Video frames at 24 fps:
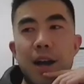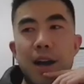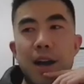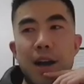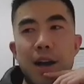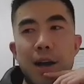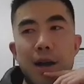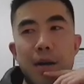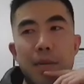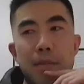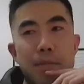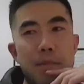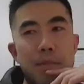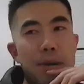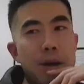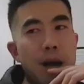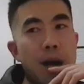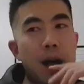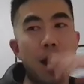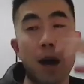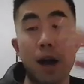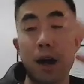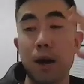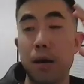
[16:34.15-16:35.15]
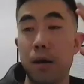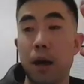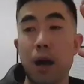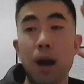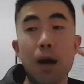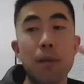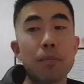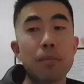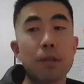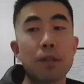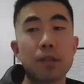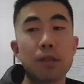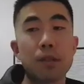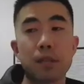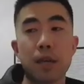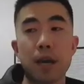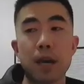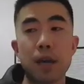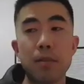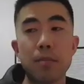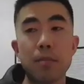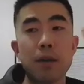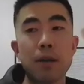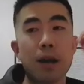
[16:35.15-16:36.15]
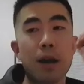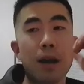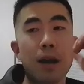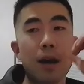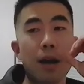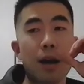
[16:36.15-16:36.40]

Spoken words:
I'm the same.